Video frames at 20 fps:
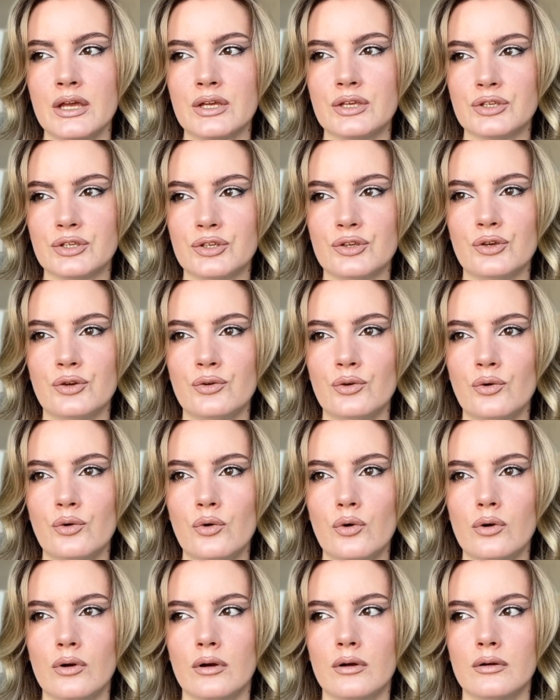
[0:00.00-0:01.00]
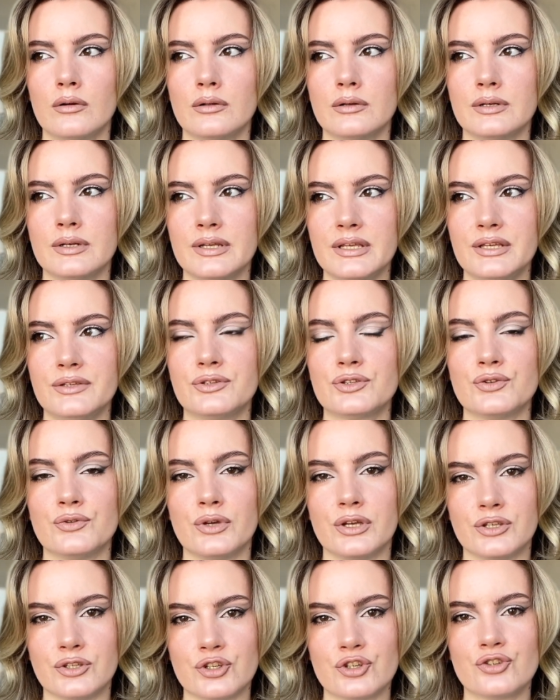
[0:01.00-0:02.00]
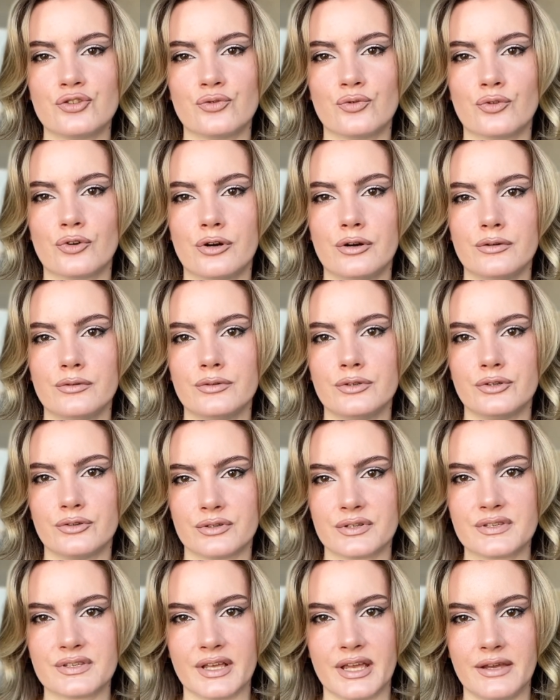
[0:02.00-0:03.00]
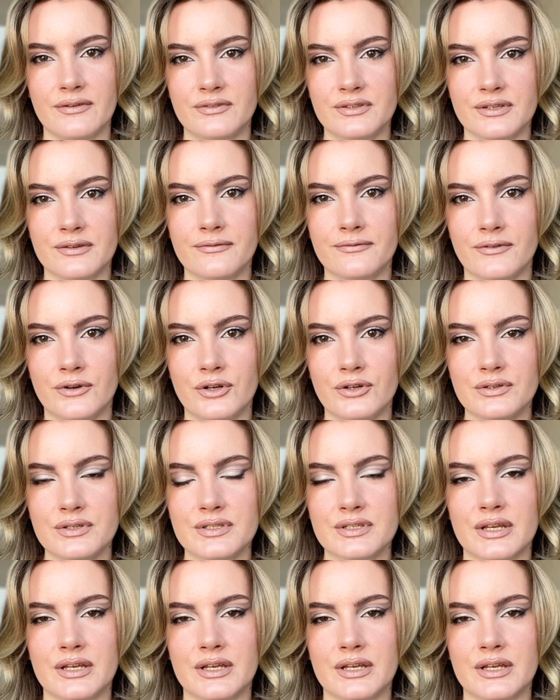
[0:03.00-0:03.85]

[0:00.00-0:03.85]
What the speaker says: you need to ensure your safety first,